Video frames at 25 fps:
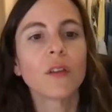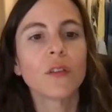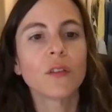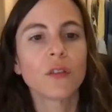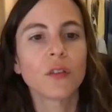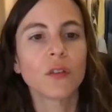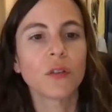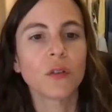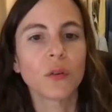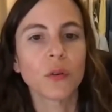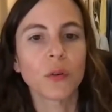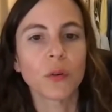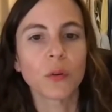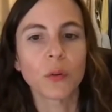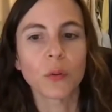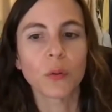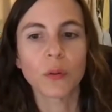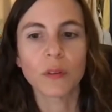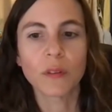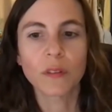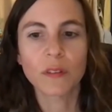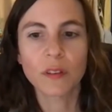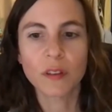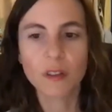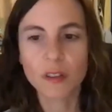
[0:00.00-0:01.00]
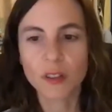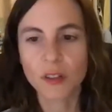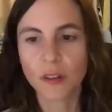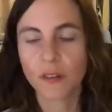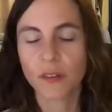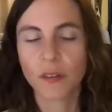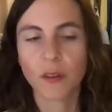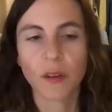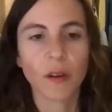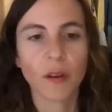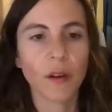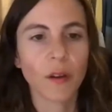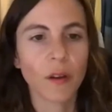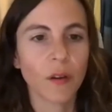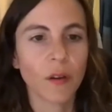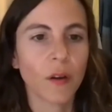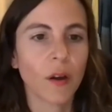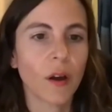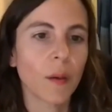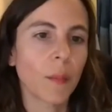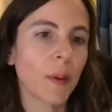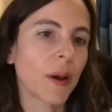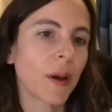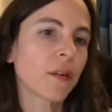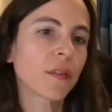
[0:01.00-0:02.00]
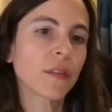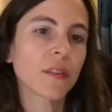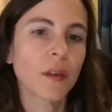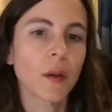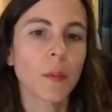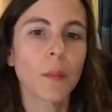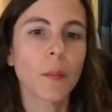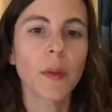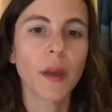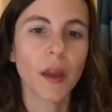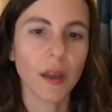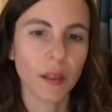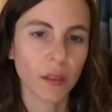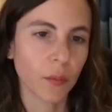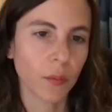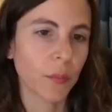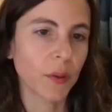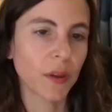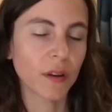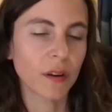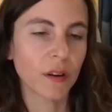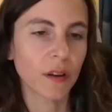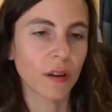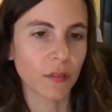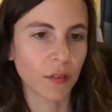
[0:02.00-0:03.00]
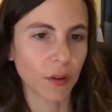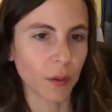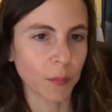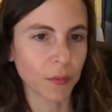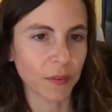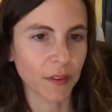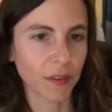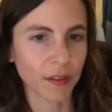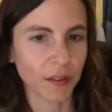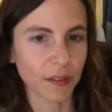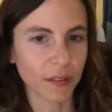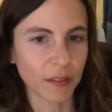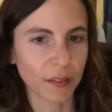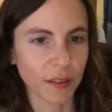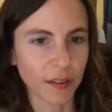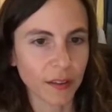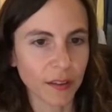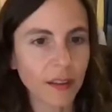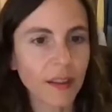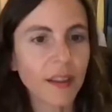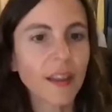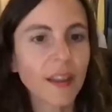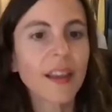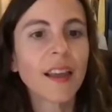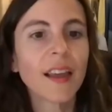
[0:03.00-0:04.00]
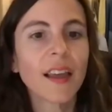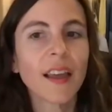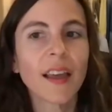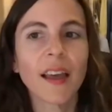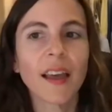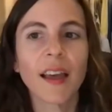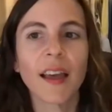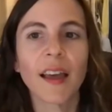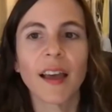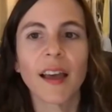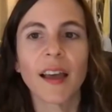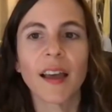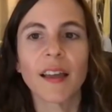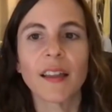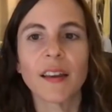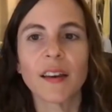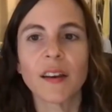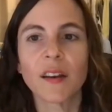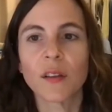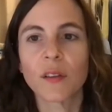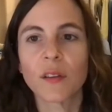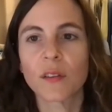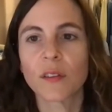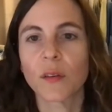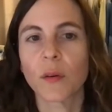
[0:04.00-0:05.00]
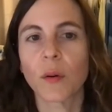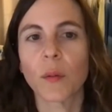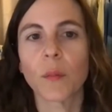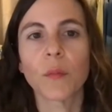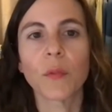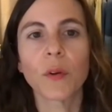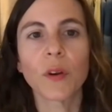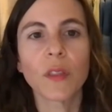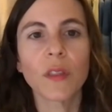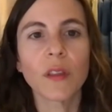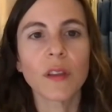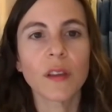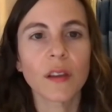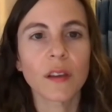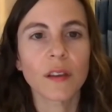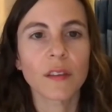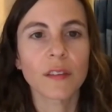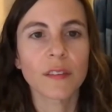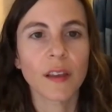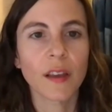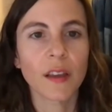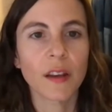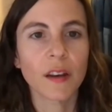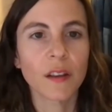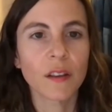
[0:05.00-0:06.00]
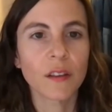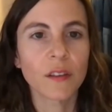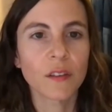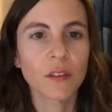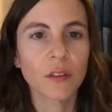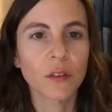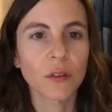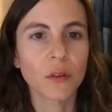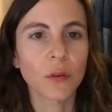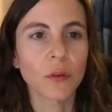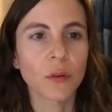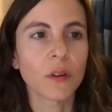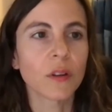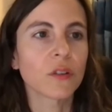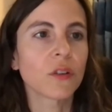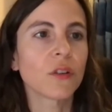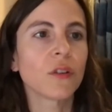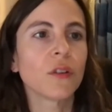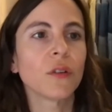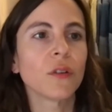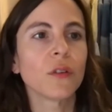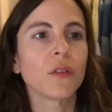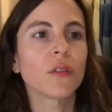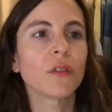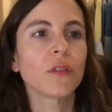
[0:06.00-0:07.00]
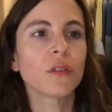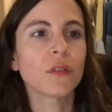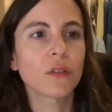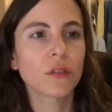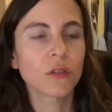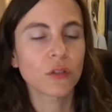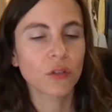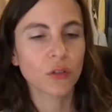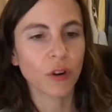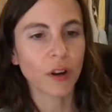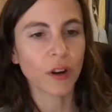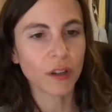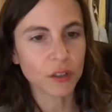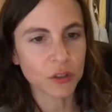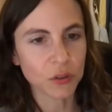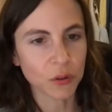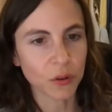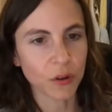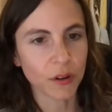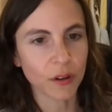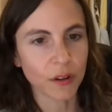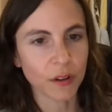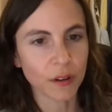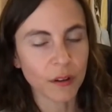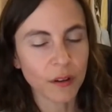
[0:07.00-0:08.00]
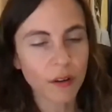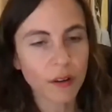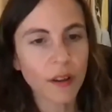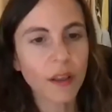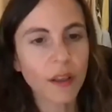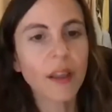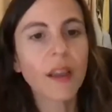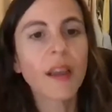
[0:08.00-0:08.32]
to teach us about some element of upcycling. And so I'm really excited to introduce Trey Jordan,